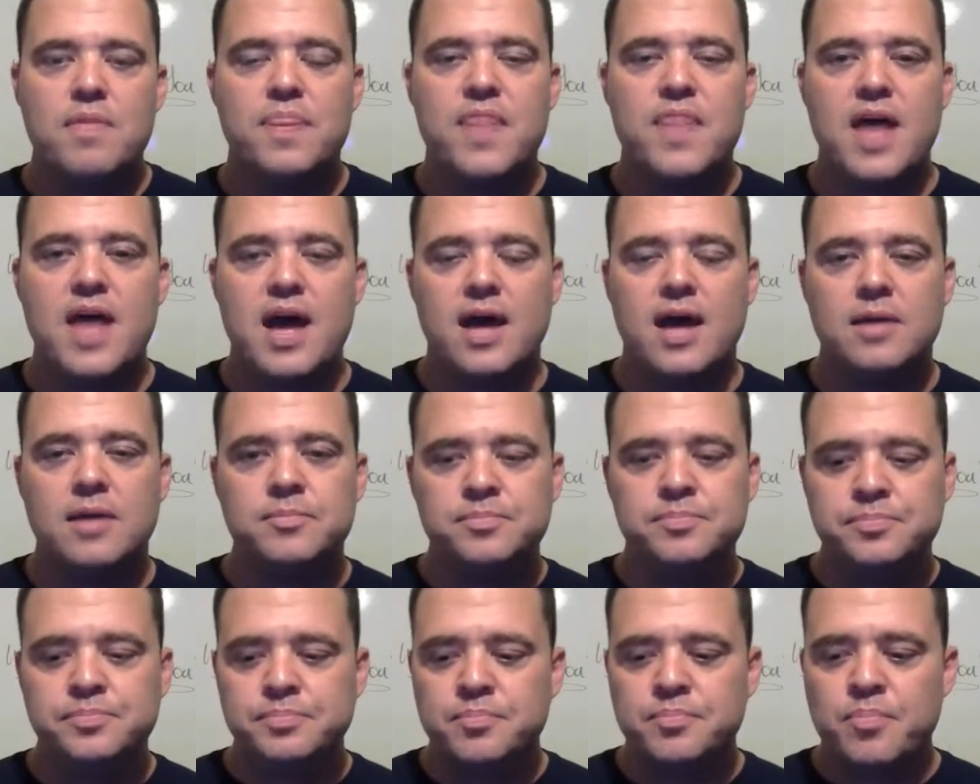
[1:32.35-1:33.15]
that
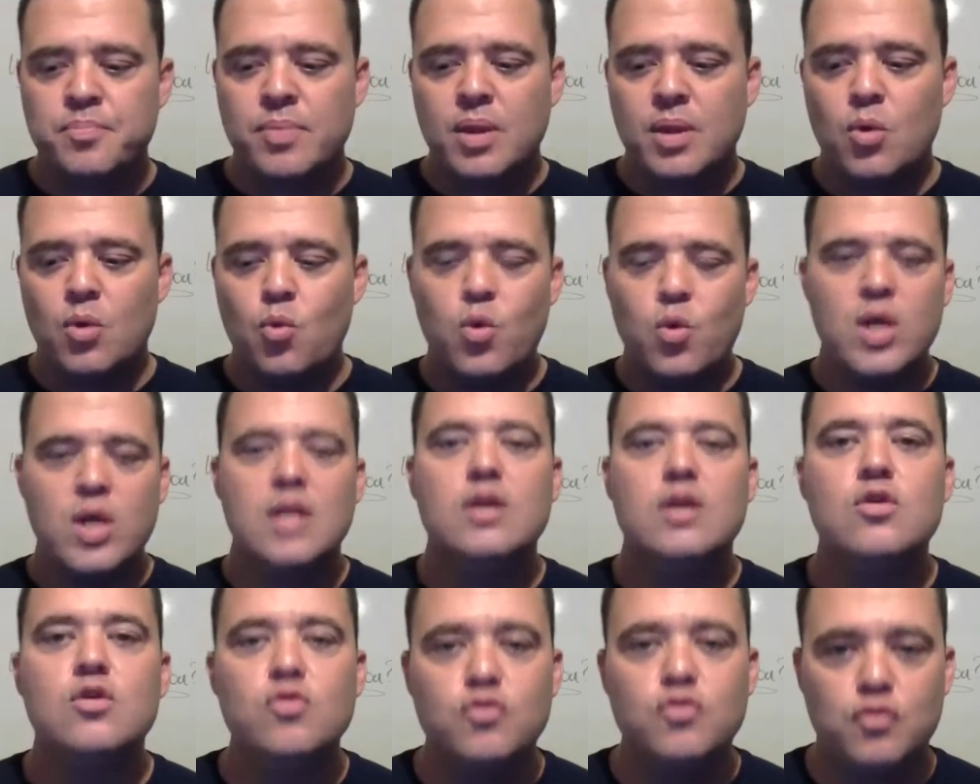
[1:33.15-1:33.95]
we
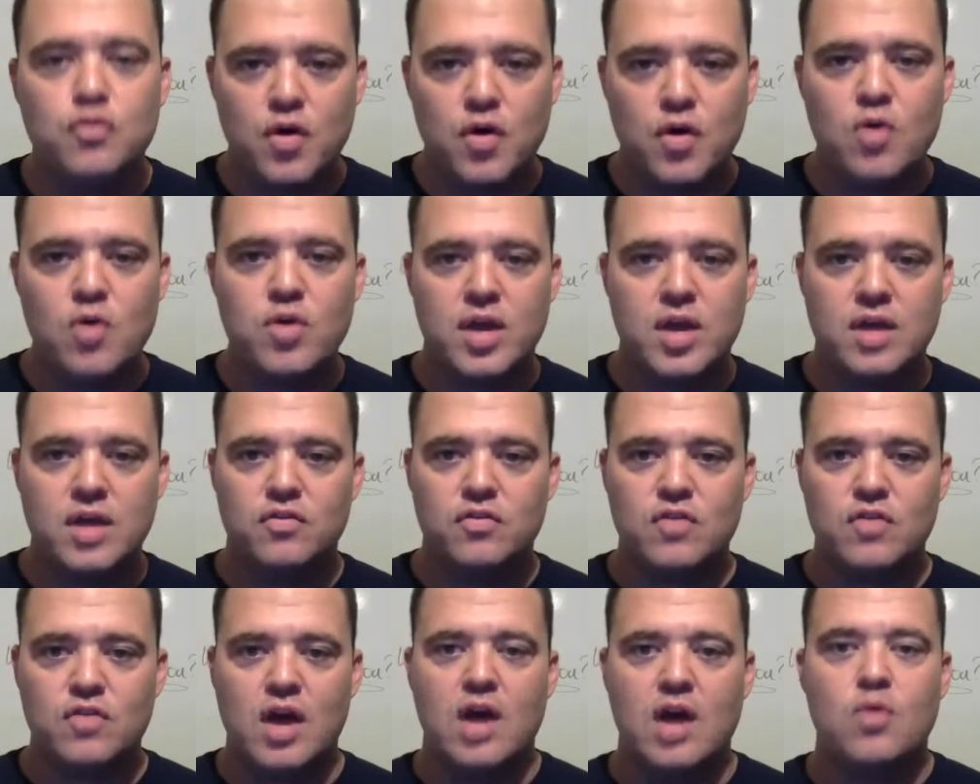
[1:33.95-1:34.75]
lose
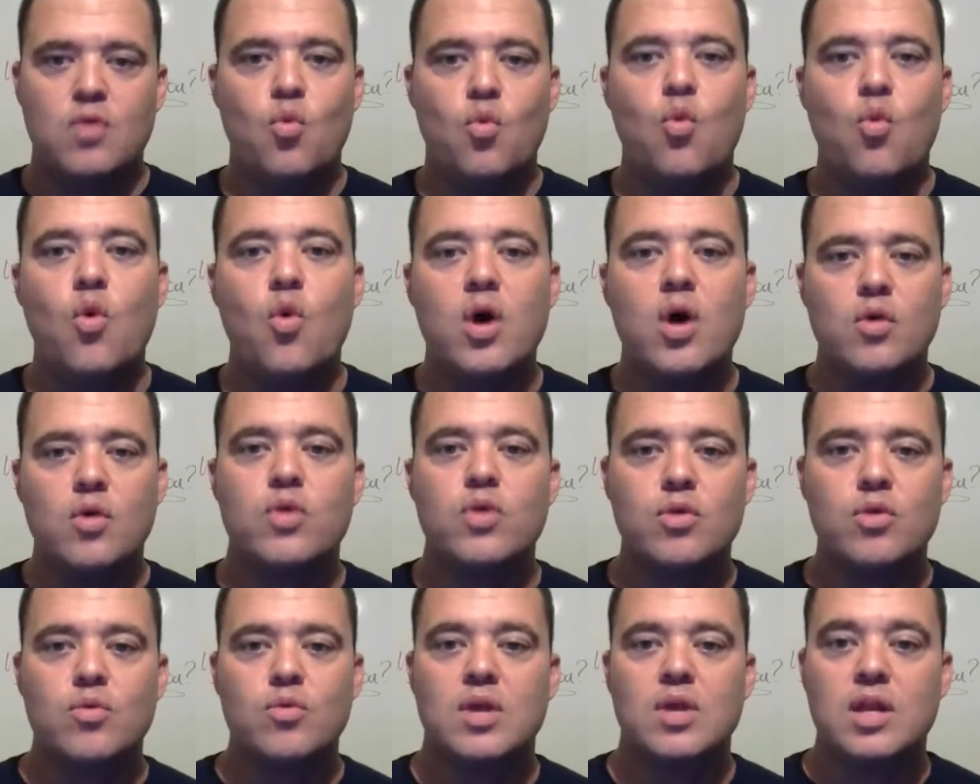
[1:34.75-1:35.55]
focus on what
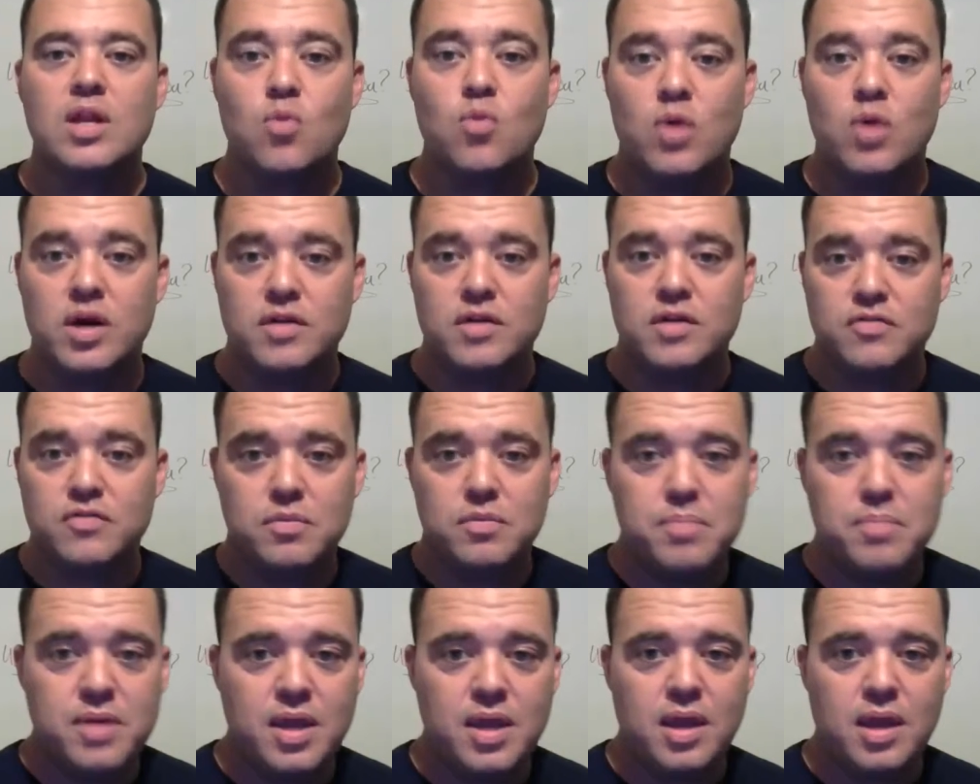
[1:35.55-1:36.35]
we really wanted
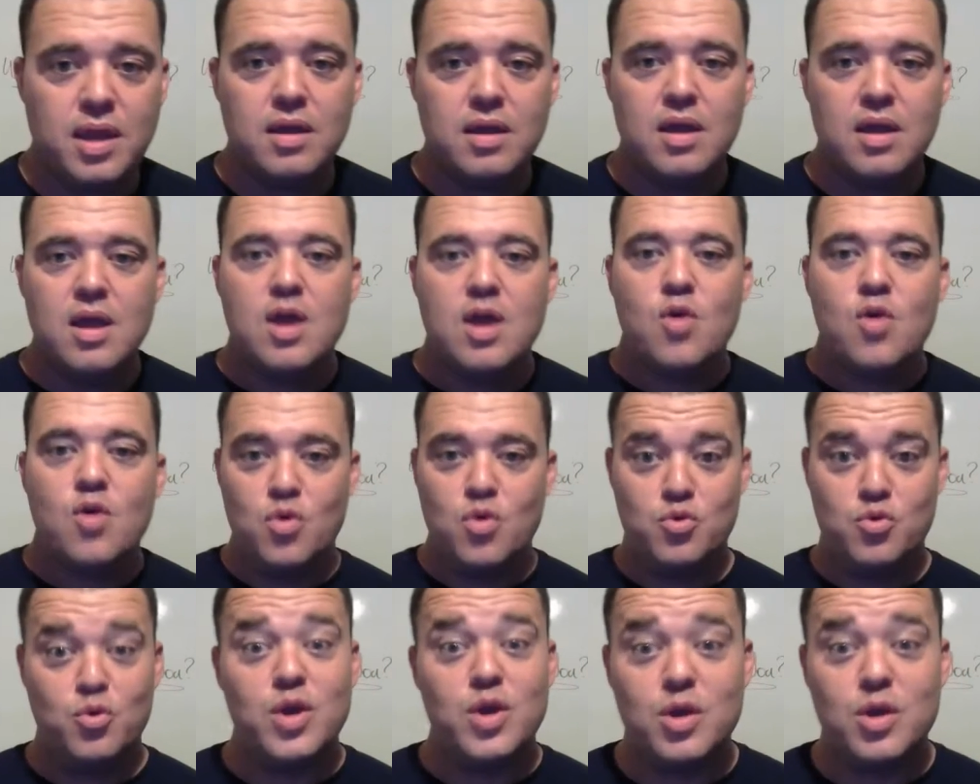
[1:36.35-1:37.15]
to be
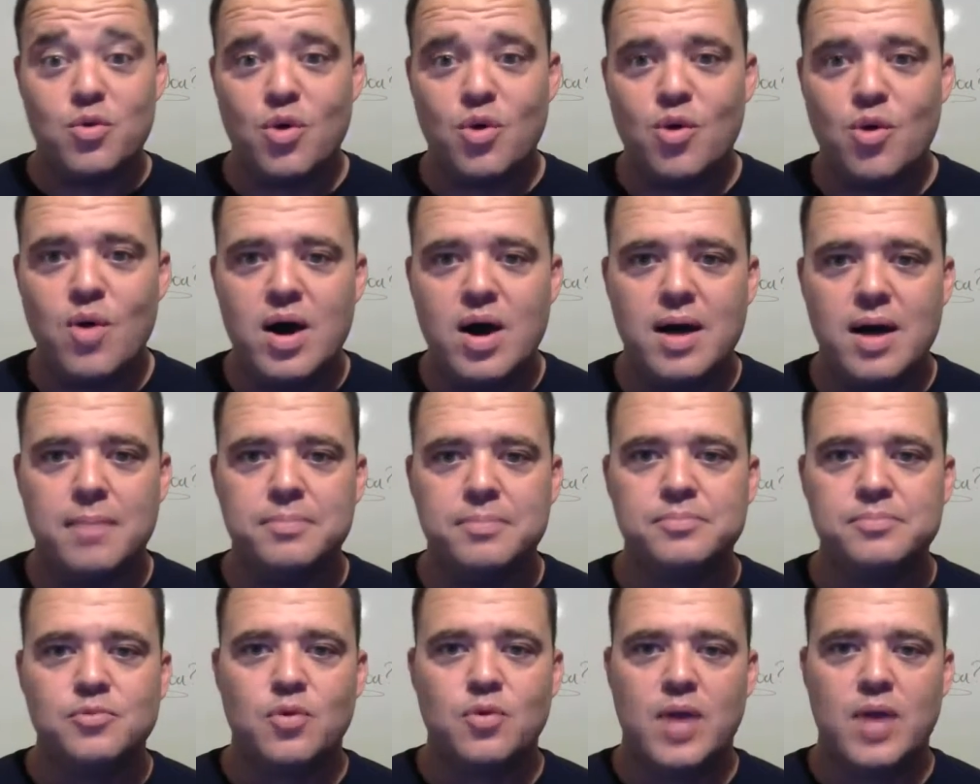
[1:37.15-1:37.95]
when we grow up,
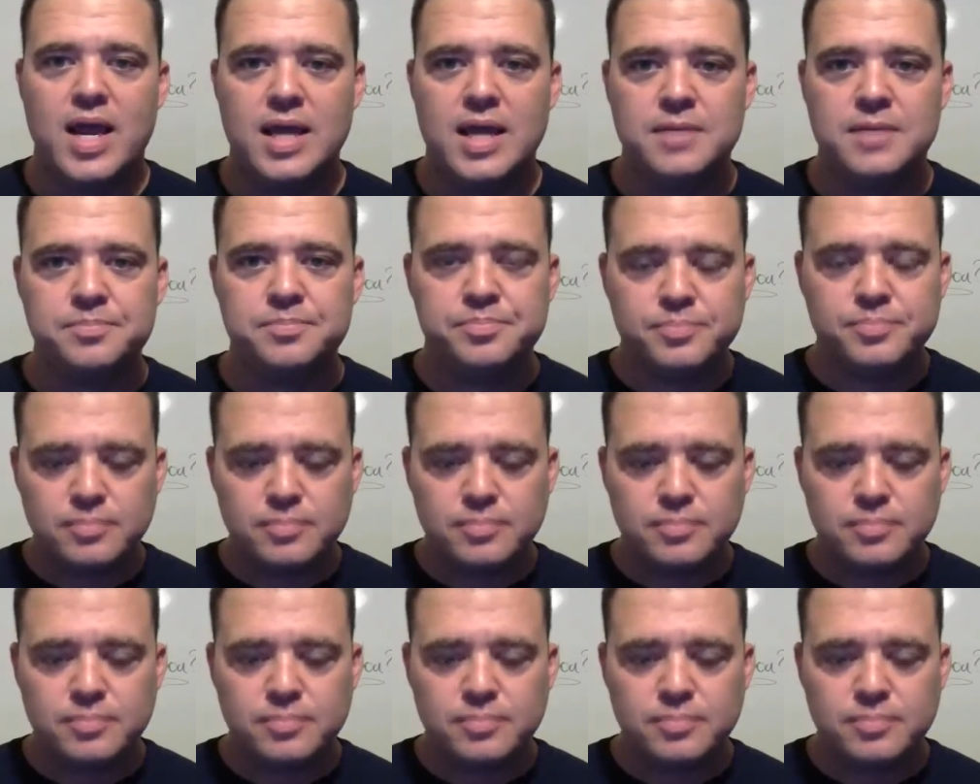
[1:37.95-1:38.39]
right?